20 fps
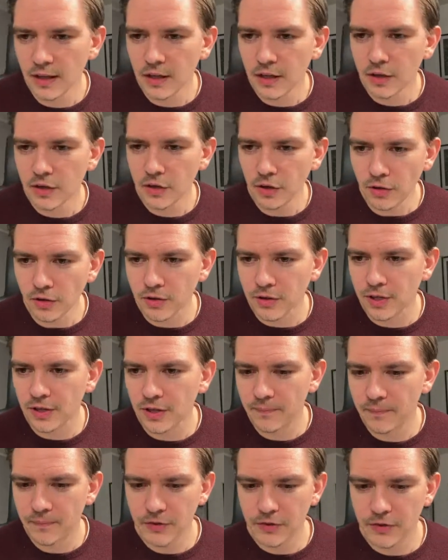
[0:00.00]
Good.
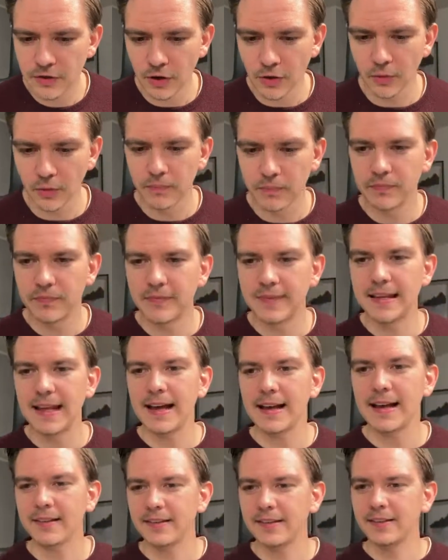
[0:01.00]
So
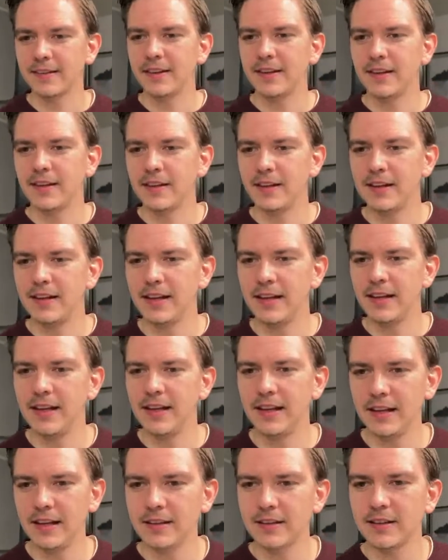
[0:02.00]
that's
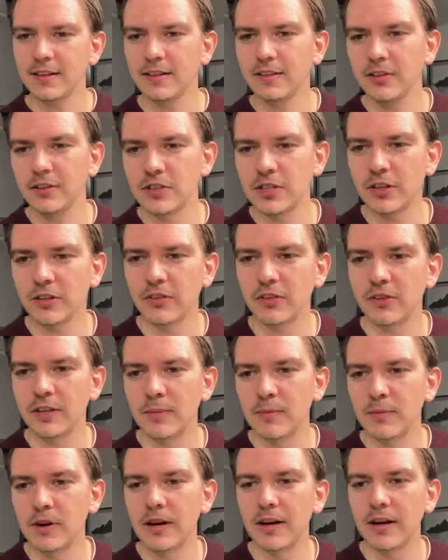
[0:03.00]
it. So just to
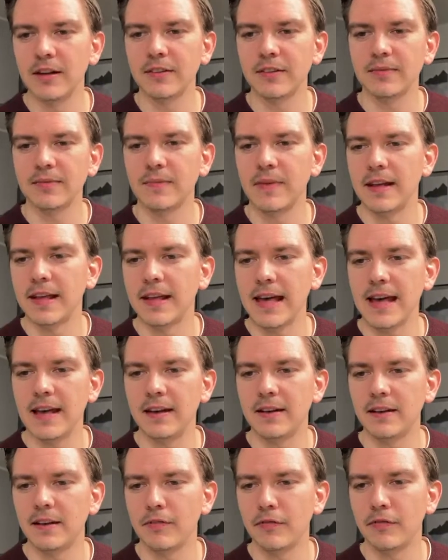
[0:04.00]
summarize,
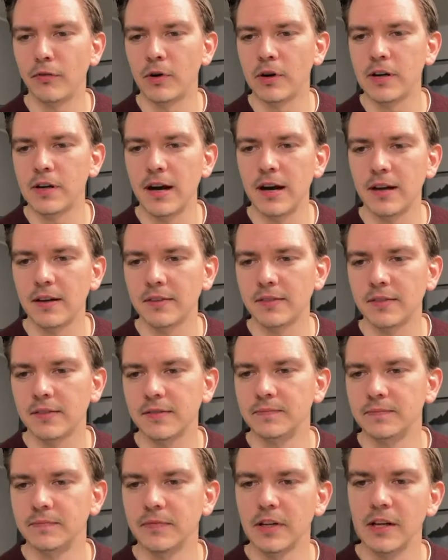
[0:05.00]
again, the 4 tasks.
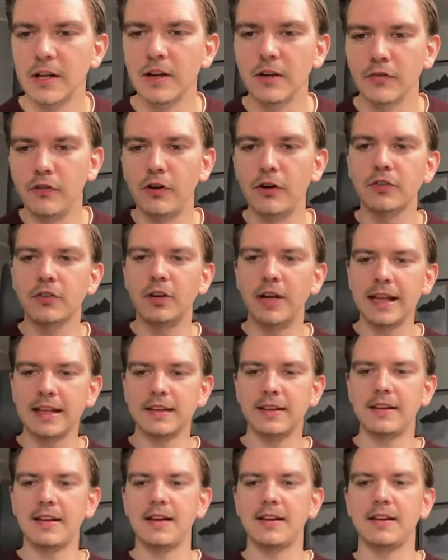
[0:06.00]
First,
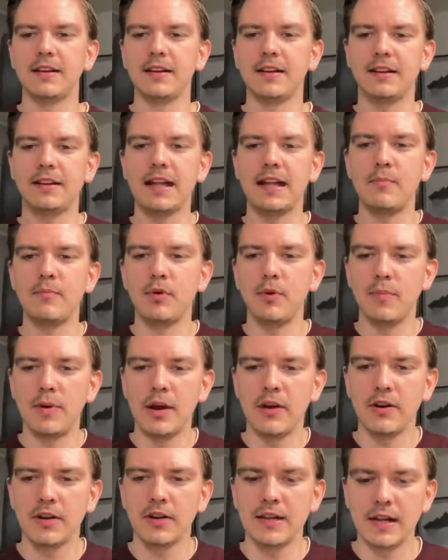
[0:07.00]
collecting data, then
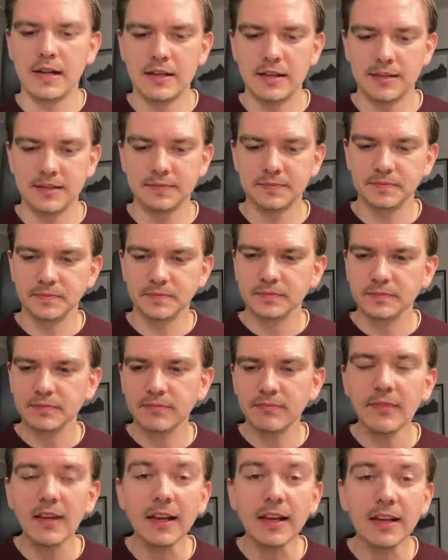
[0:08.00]
preparing data,
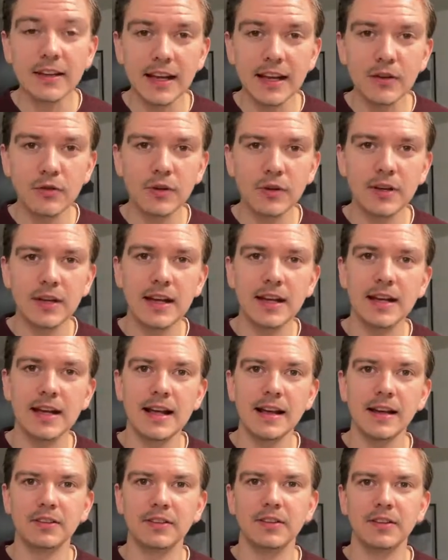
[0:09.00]
then doing the
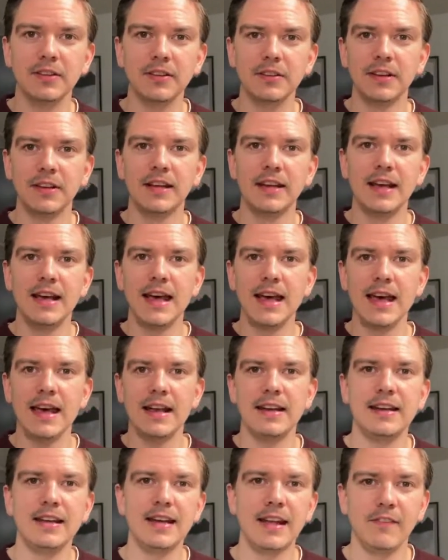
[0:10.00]
analysis, and
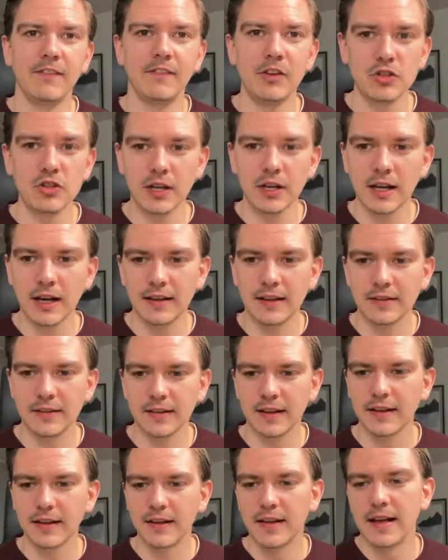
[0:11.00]
then
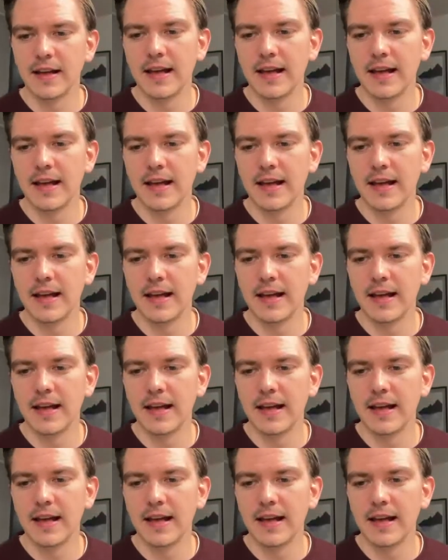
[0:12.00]
visualizing.